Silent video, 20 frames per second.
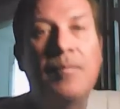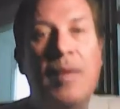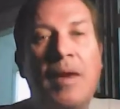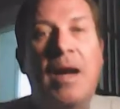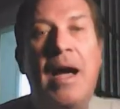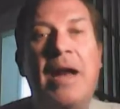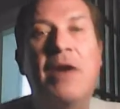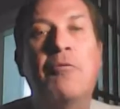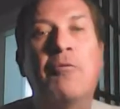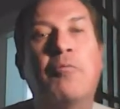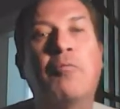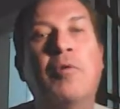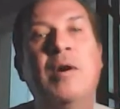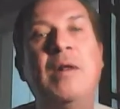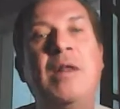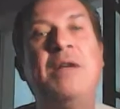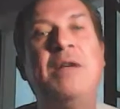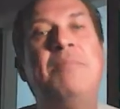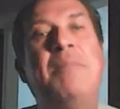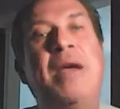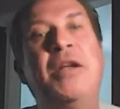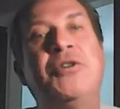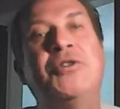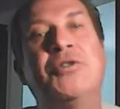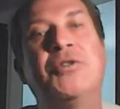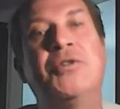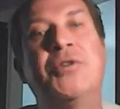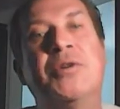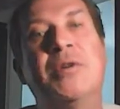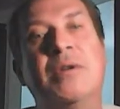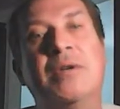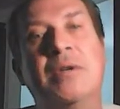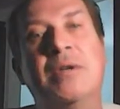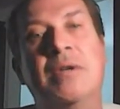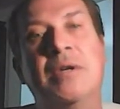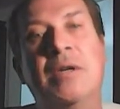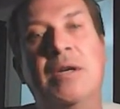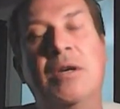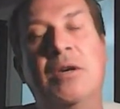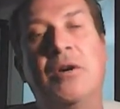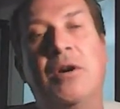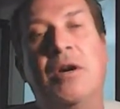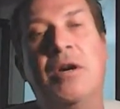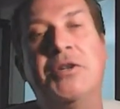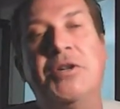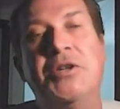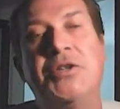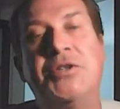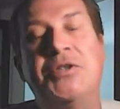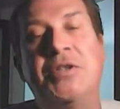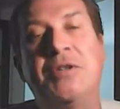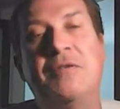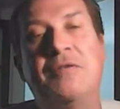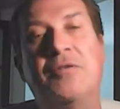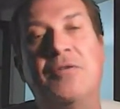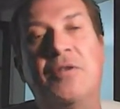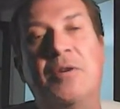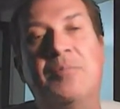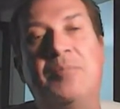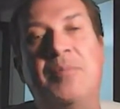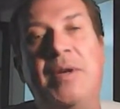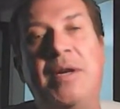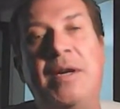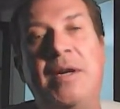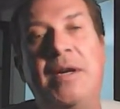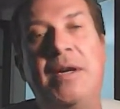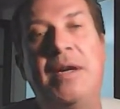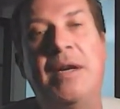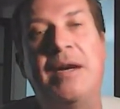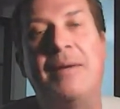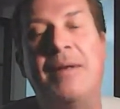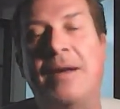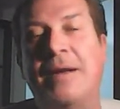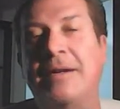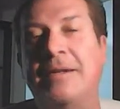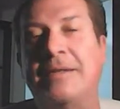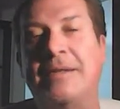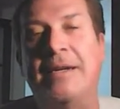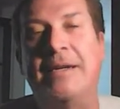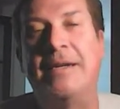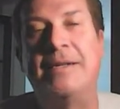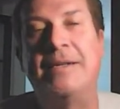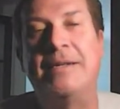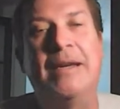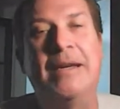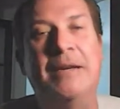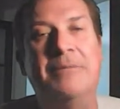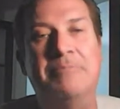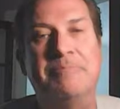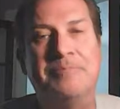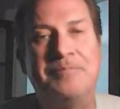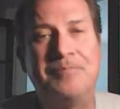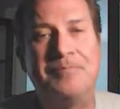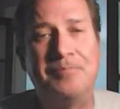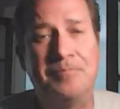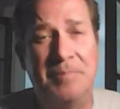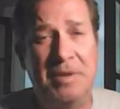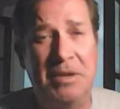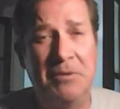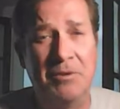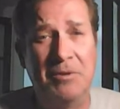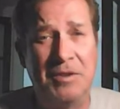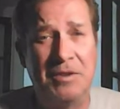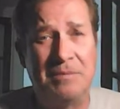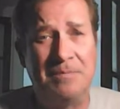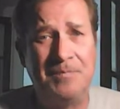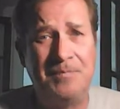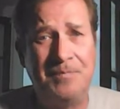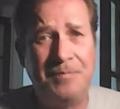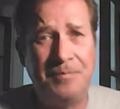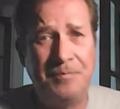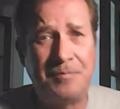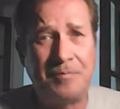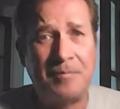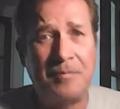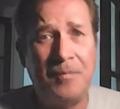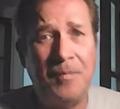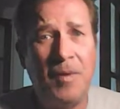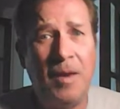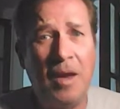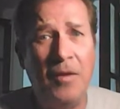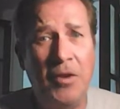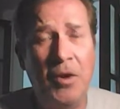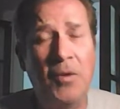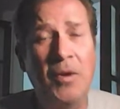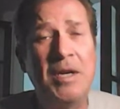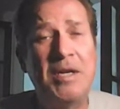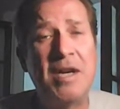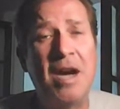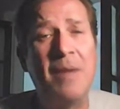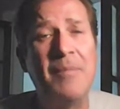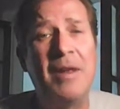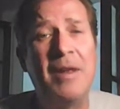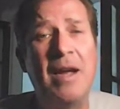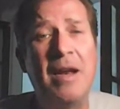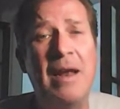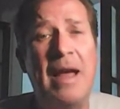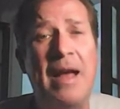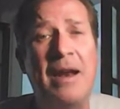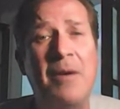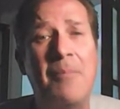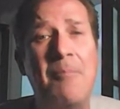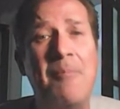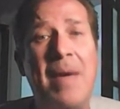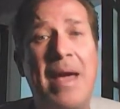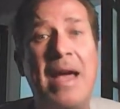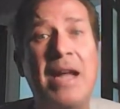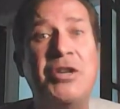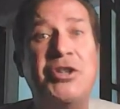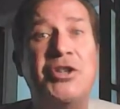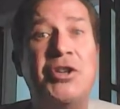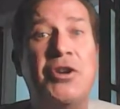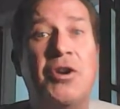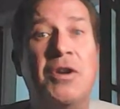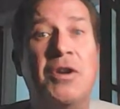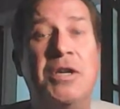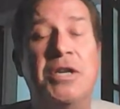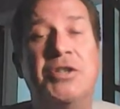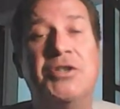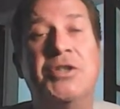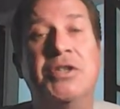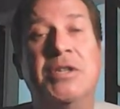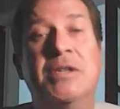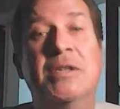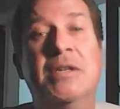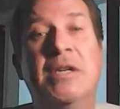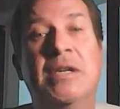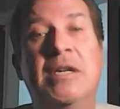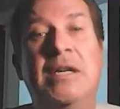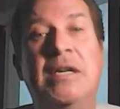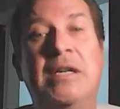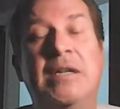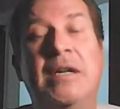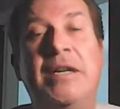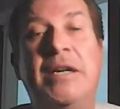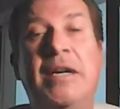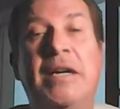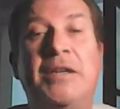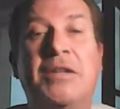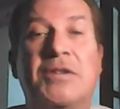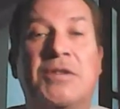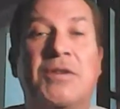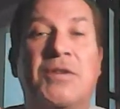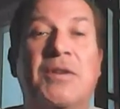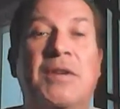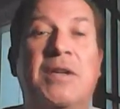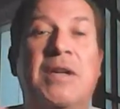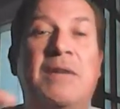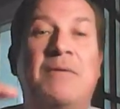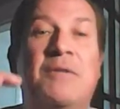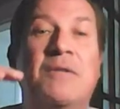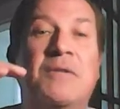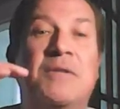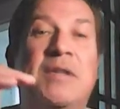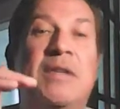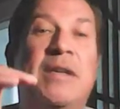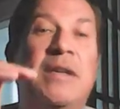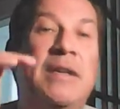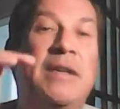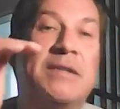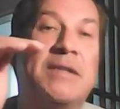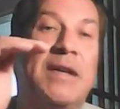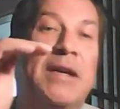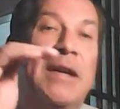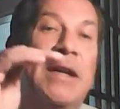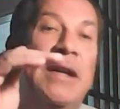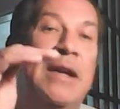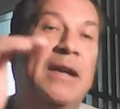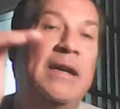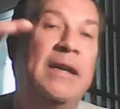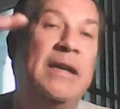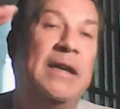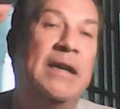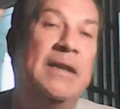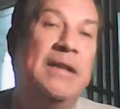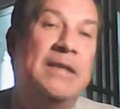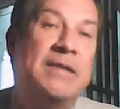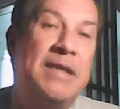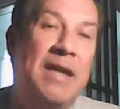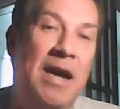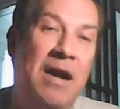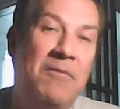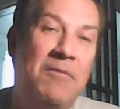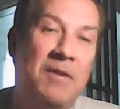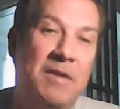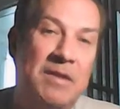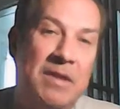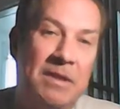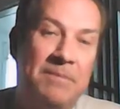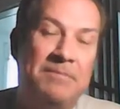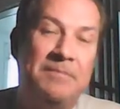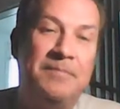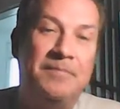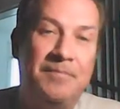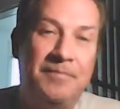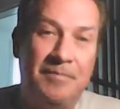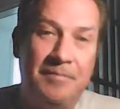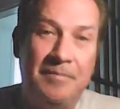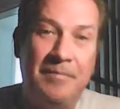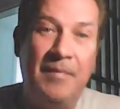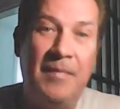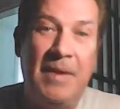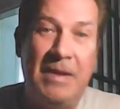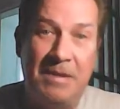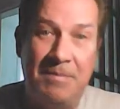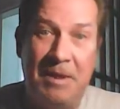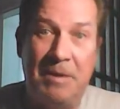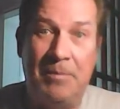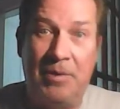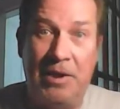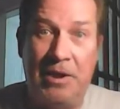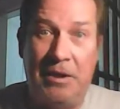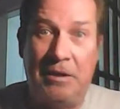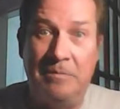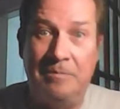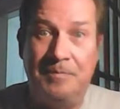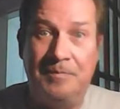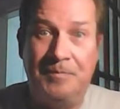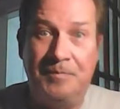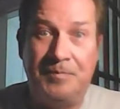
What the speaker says: I had a really major audition for a big. I'm not going to say his name, but it was the only time that I'd had a mansion audition. Like you get to certain levels, and then it's like, and this guy he's a big player.